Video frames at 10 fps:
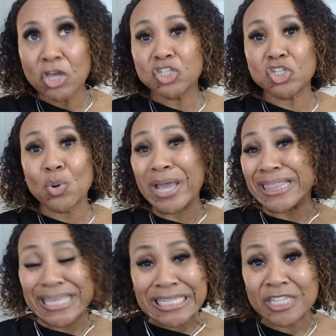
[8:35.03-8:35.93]
So at
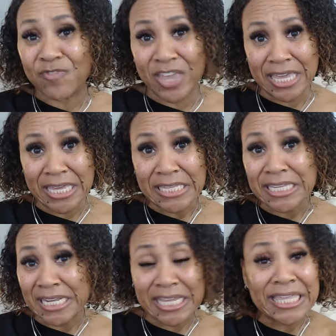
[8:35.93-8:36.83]
this phase,
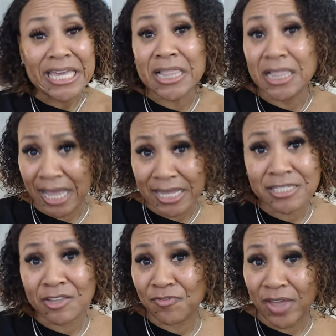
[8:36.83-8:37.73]
anything less
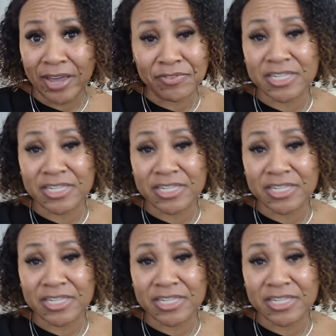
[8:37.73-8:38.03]
than five thousand